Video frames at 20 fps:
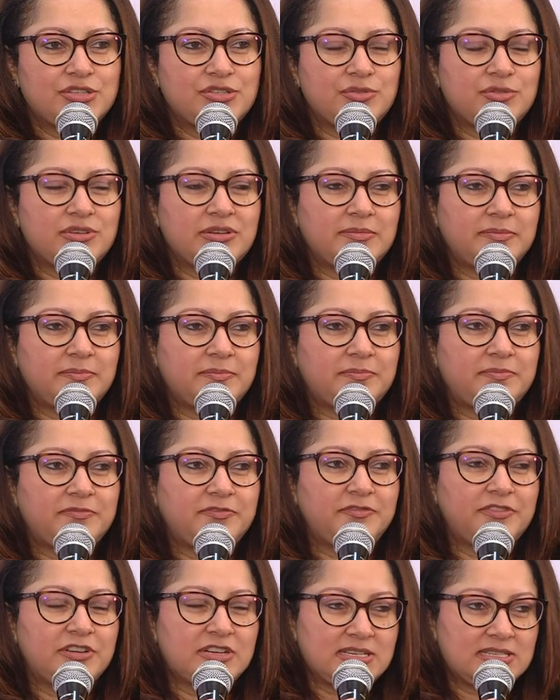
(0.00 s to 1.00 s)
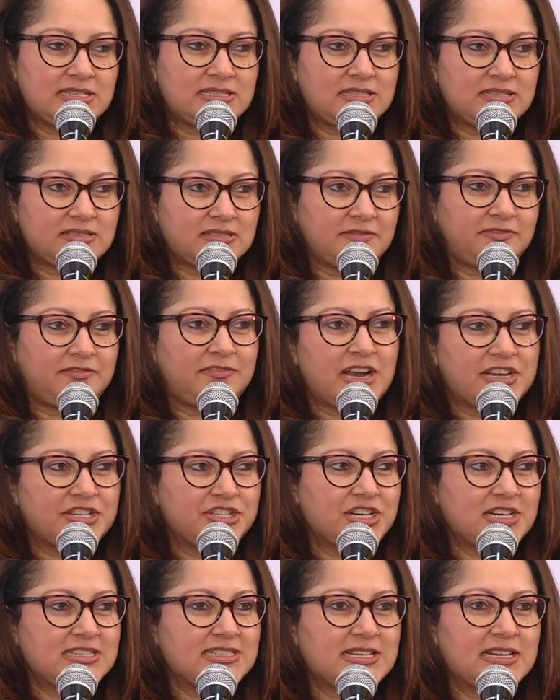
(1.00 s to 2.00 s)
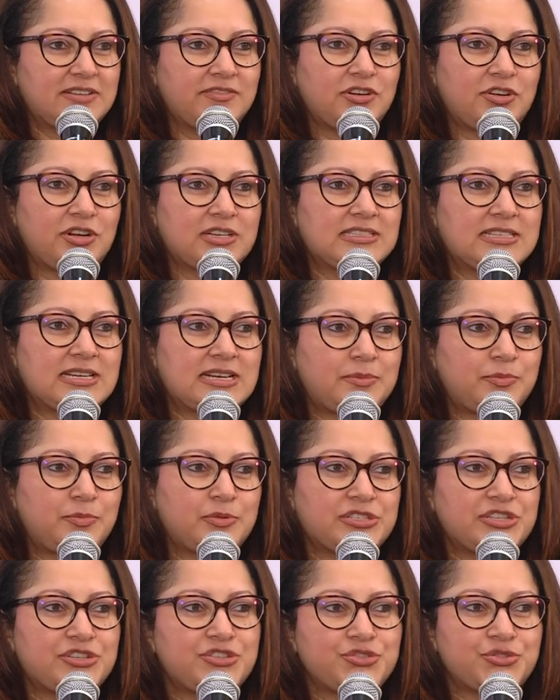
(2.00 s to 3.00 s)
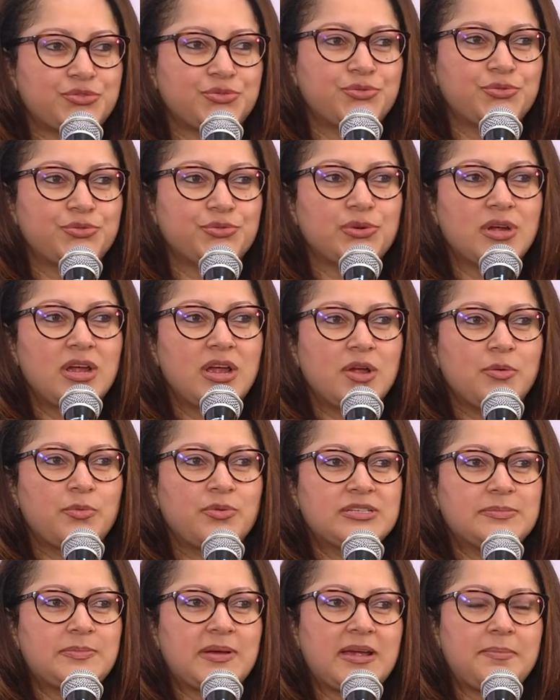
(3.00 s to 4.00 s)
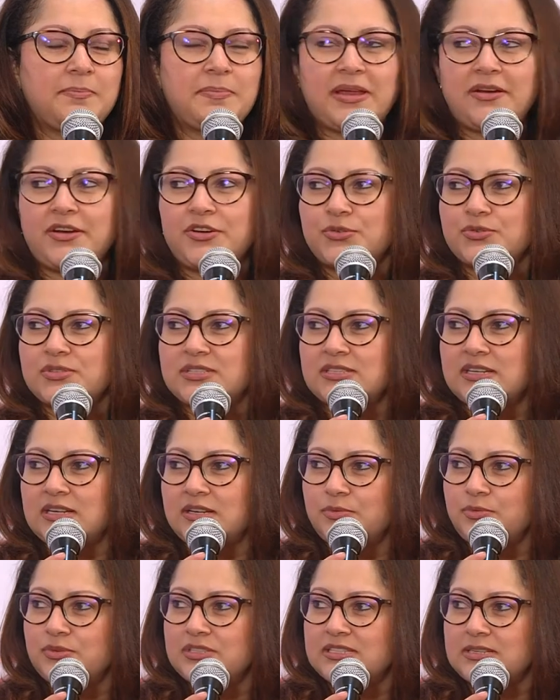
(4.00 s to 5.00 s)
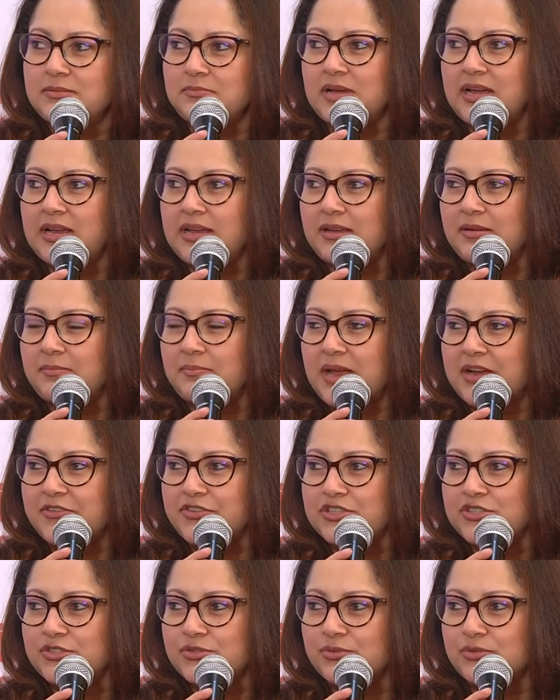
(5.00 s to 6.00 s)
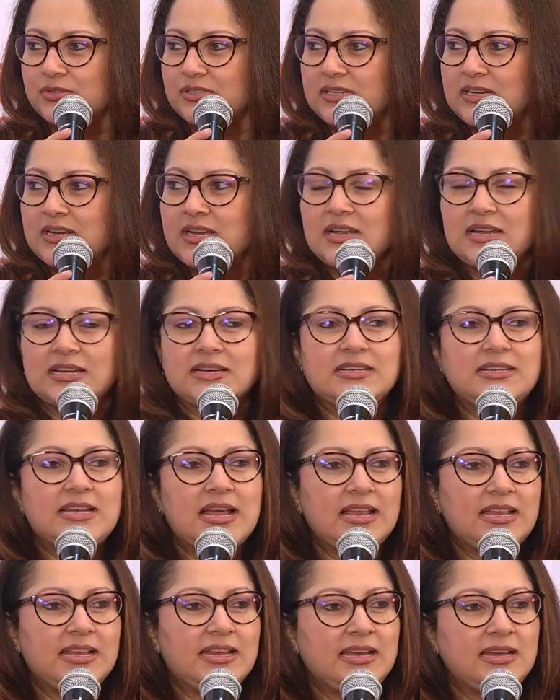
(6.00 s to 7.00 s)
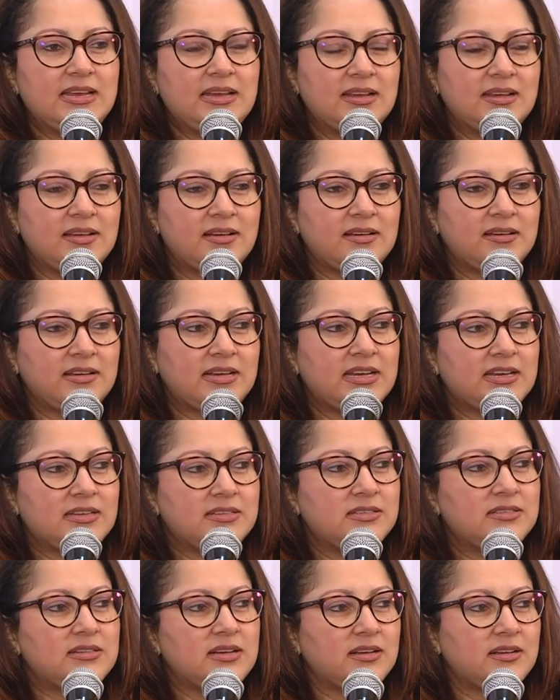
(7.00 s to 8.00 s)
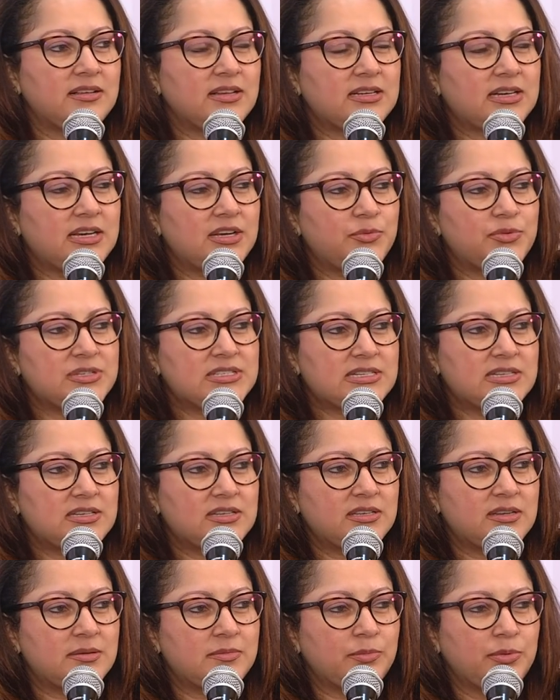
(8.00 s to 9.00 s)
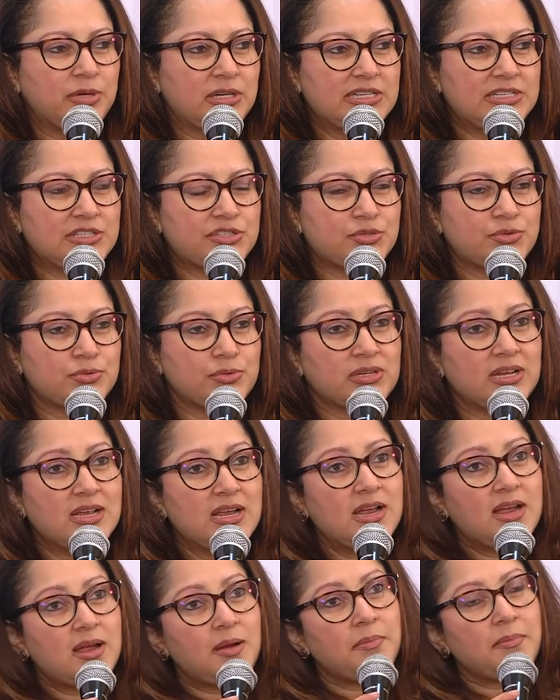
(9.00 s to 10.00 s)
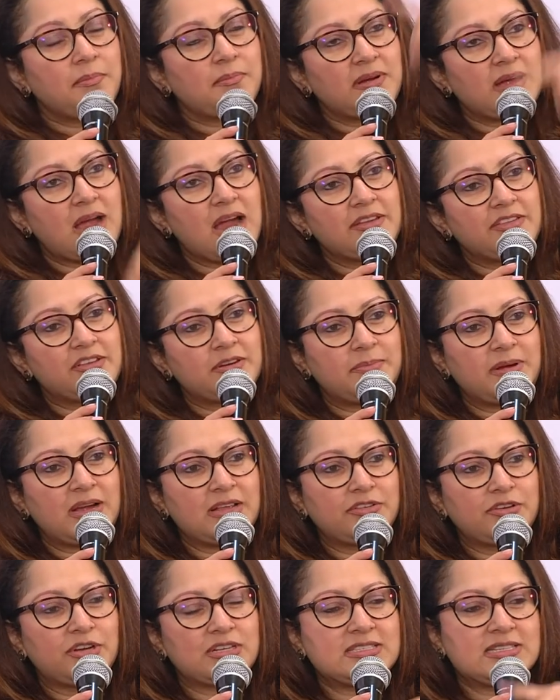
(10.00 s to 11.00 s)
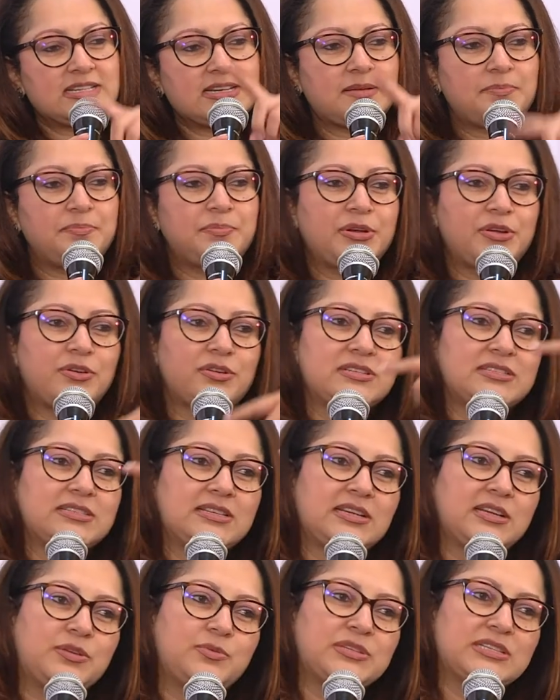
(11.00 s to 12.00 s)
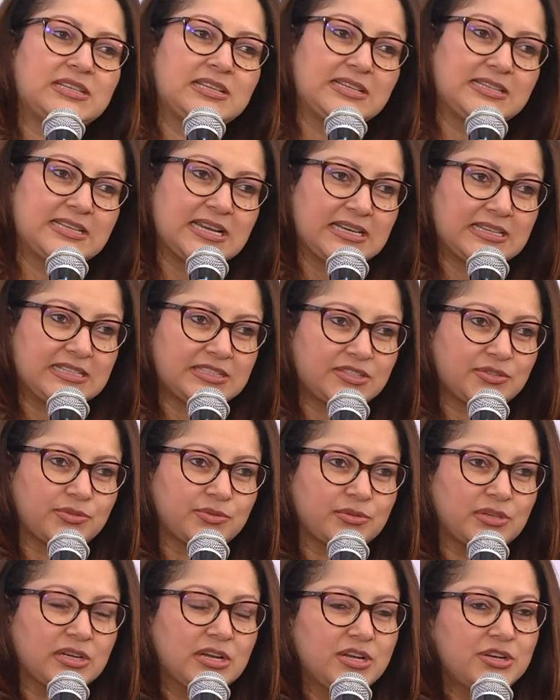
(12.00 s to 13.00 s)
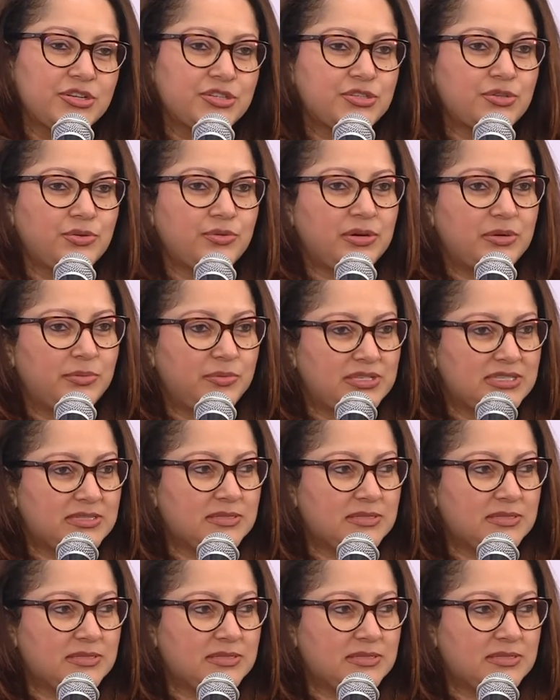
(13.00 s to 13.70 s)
the first franchise that ever got set up was in Juhu, was by a parent whose kid was in my Bandra school. Delhi kid, the kid was in the Worli school. Hyderabad got set up because the kid was in the Delhi school. So it was